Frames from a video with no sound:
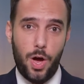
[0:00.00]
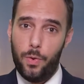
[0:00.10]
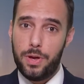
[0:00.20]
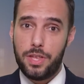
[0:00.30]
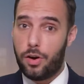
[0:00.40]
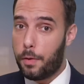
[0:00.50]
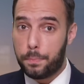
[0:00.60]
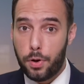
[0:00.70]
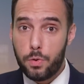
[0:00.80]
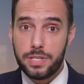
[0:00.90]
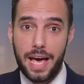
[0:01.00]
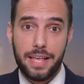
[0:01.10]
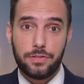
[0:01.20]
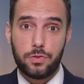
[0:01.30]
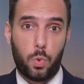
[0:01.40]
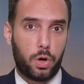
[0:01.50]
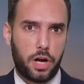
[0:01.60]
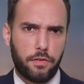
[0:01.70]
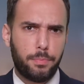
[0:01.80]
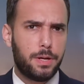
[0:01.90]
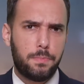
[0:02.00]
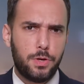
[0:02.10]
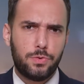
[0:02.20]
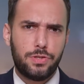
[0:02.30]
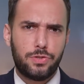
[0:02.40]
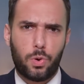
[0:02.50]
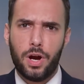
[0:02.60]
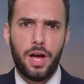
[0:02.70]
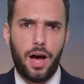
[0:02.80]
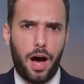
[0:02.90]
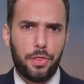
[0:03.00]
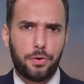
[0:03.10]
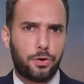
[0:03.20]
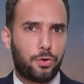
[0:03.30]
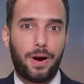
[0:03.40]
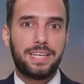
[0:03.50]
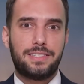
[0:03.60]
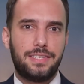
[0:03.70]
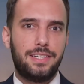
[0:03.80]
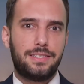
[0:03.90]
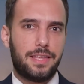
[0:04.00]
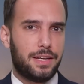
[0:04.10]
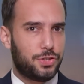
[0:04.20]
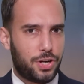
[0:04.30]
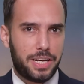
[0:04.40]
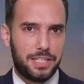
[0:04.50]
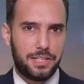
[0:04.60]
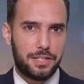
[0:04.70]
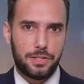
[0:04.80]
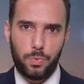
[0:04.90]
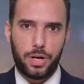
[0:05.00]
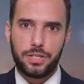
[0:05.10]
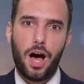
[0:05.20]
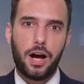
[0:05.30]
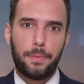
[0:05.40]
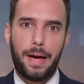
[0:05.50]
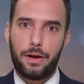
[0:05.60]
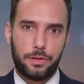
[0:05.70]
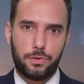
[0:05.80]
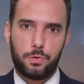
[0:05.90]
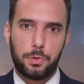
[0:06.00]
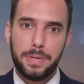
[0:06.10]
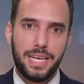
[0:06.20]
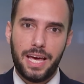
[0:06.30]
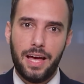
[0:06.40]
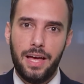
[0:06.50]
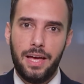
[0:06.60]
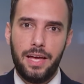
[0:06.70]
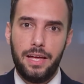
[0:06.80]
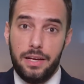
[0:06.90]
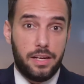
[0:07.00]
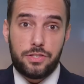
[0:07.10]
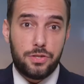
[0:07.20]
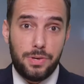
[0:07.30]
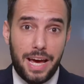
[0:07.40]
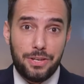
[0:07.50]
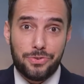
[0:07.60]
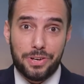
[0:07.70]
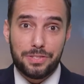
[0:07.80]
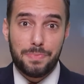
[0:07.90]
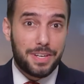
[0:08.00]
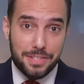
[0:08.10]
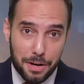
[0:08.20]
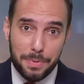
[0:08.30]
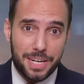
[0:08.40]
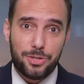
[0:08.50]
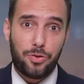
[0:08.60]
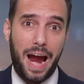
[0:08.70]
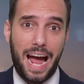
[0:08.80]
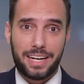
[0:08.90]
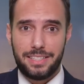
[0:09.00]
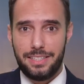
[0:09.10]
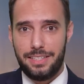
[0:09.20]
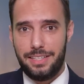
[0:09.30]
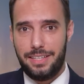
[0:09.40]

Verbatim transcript: when there are protests or government abuses or other crises that Chinese citizens want to talk about on social media, it's too dangerous because they're being tracked.